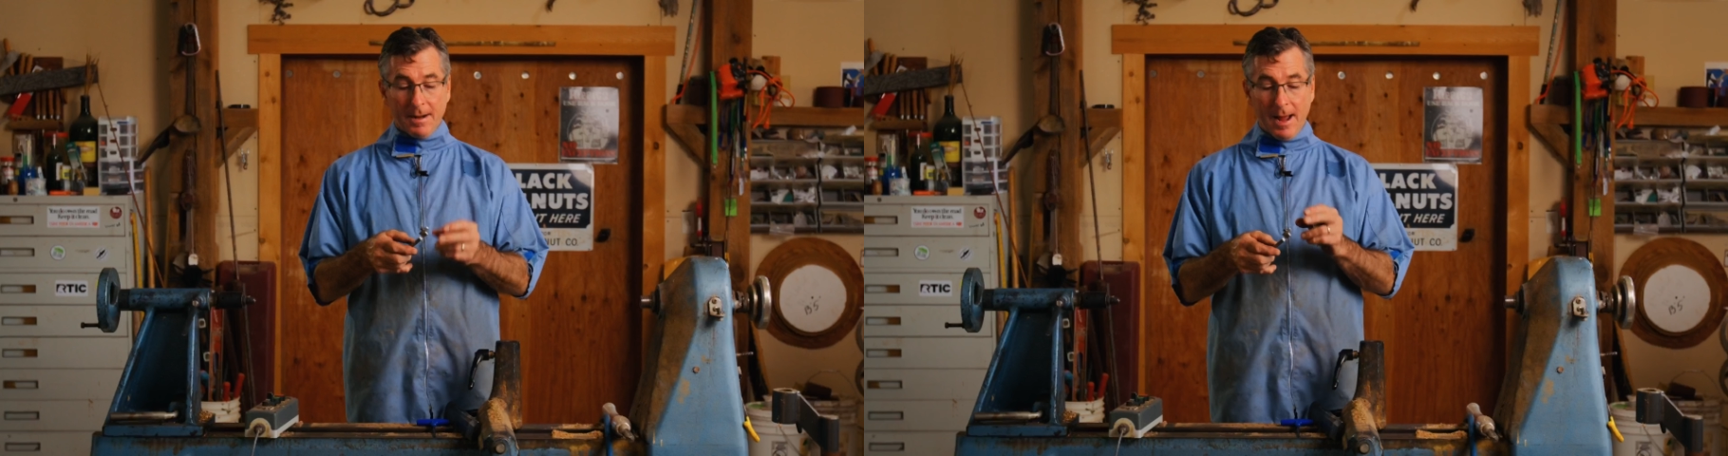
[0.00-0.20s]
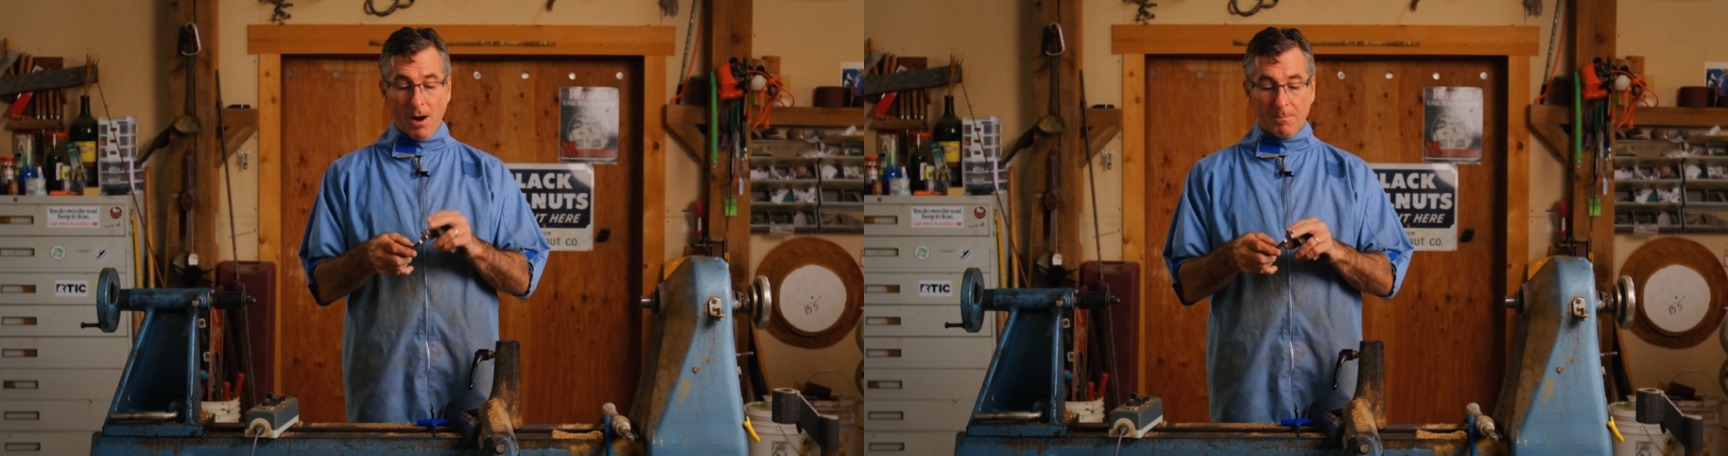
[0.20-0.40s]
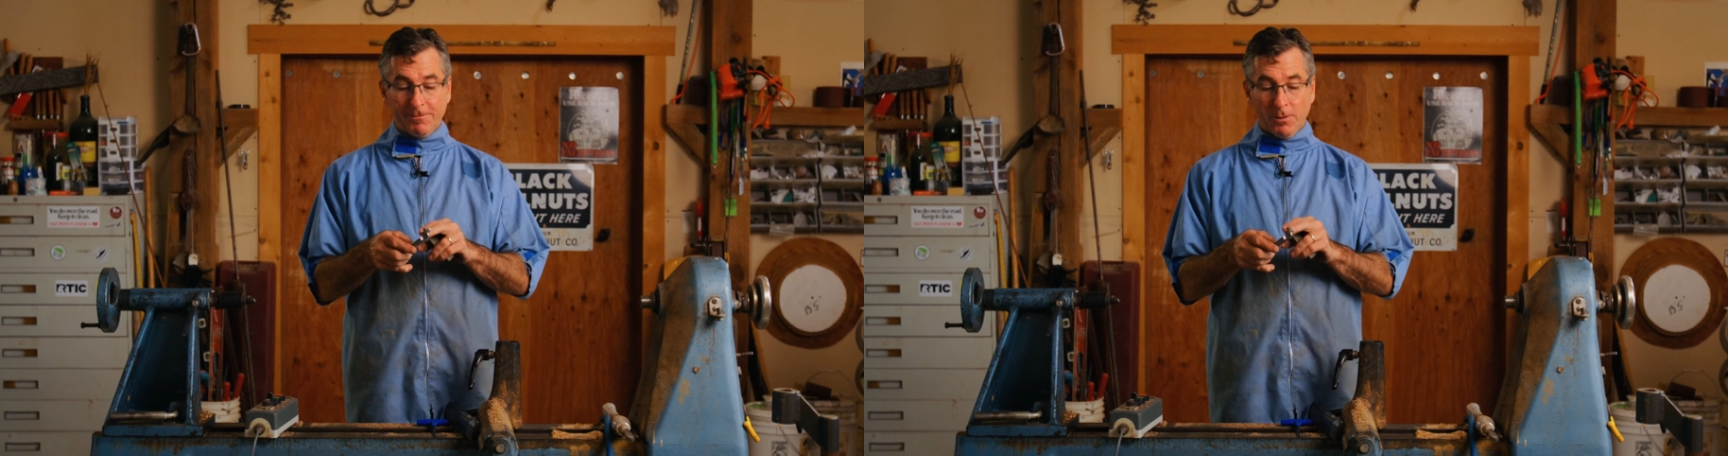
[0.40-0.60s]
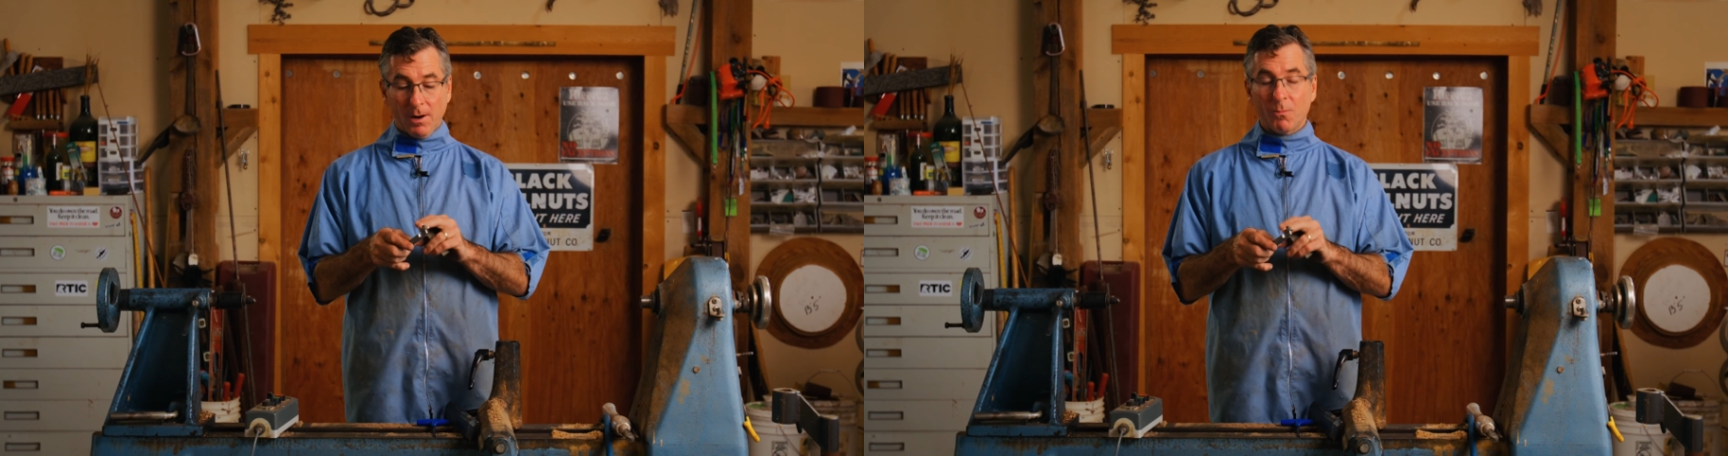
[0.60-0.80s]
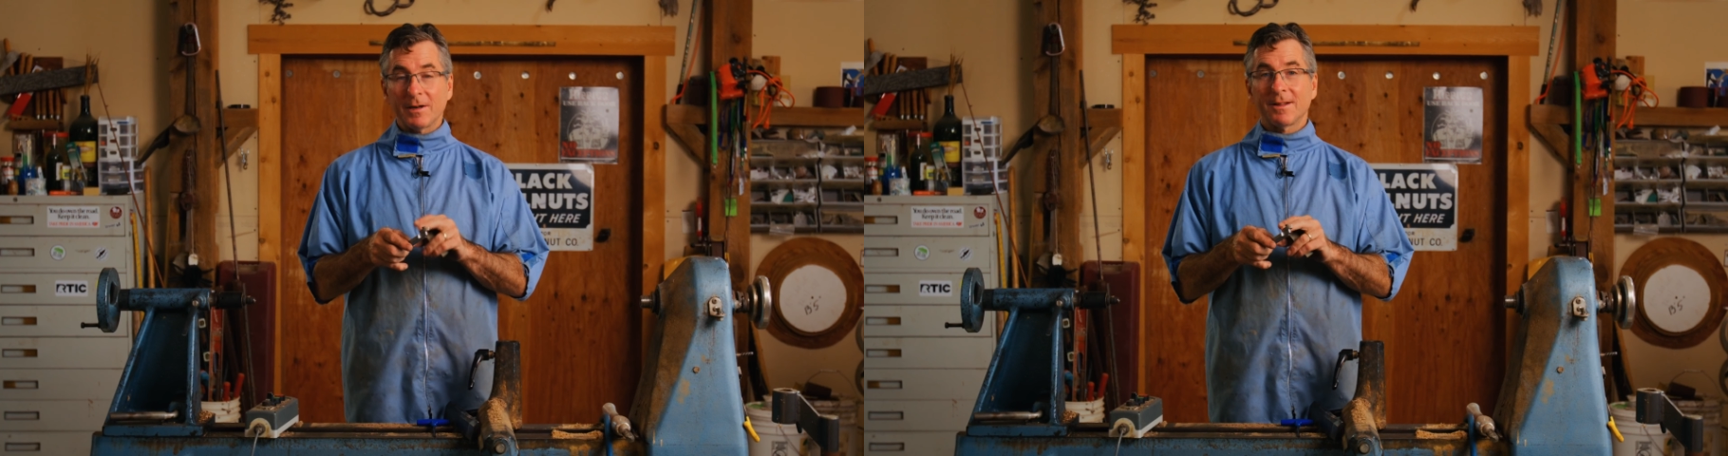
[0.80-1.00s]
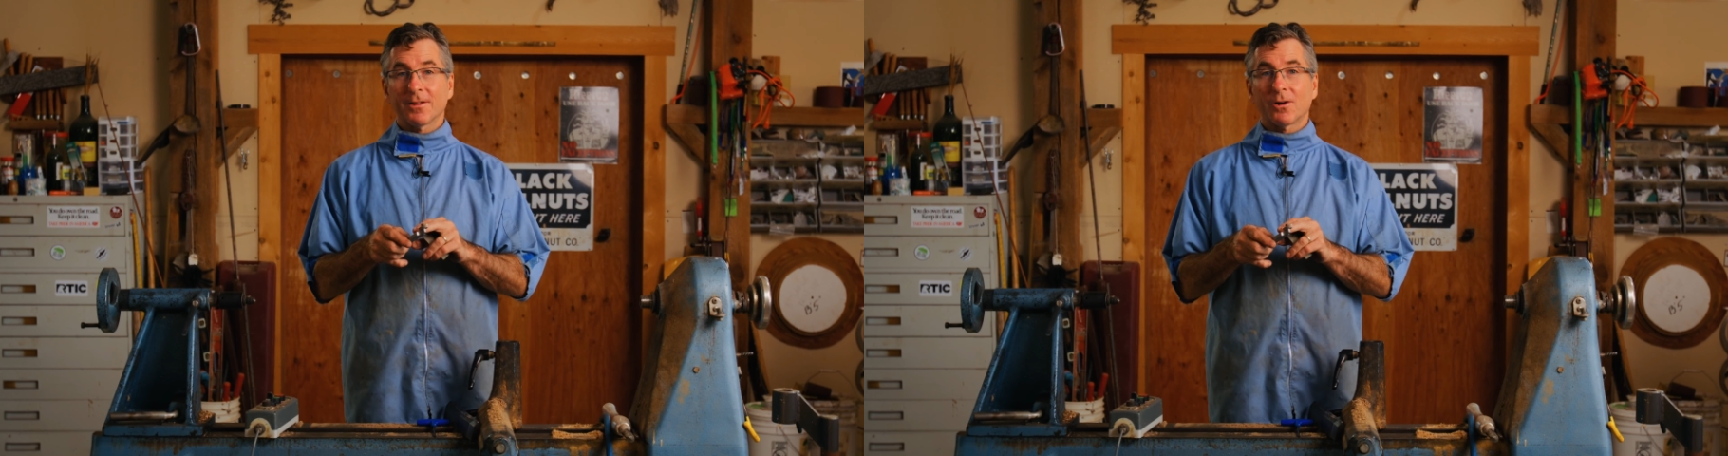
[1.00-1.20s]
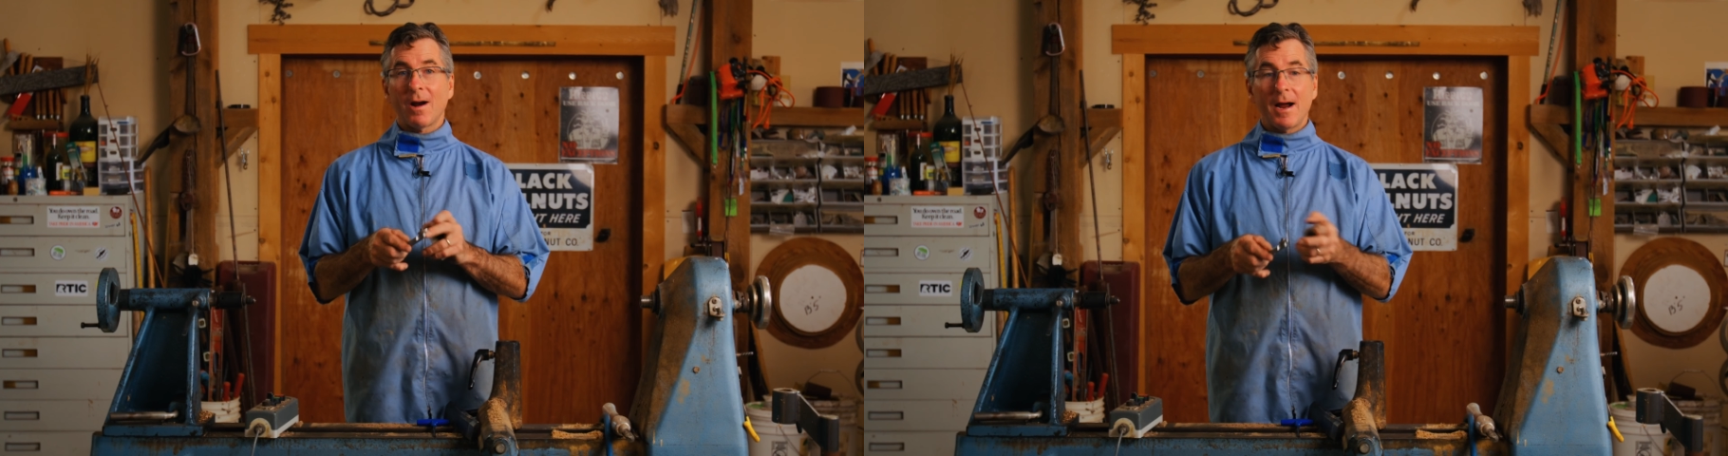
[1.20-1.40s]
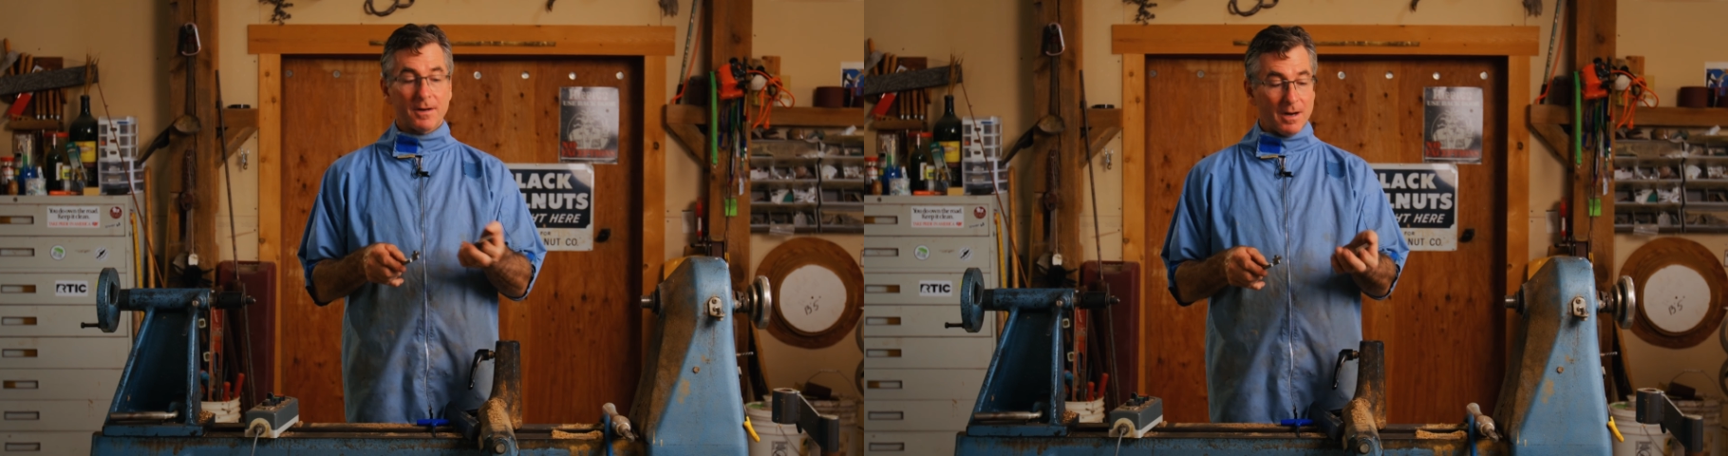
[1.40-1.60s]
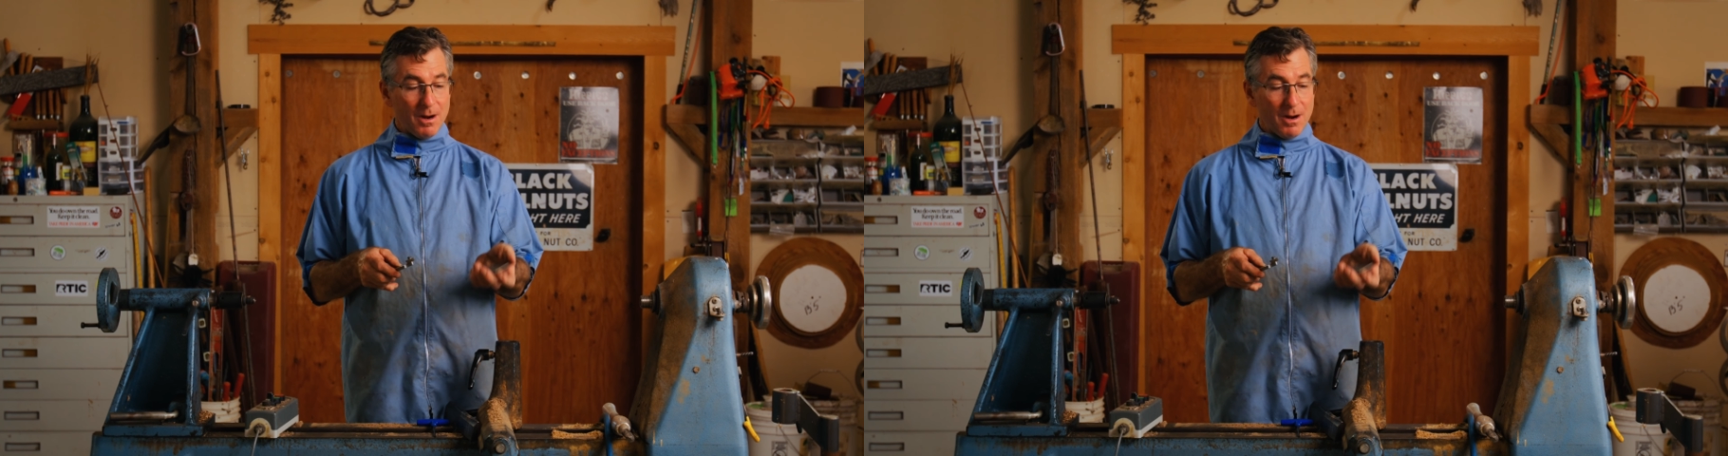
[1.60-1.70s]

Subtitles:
Now before I went to the grinder,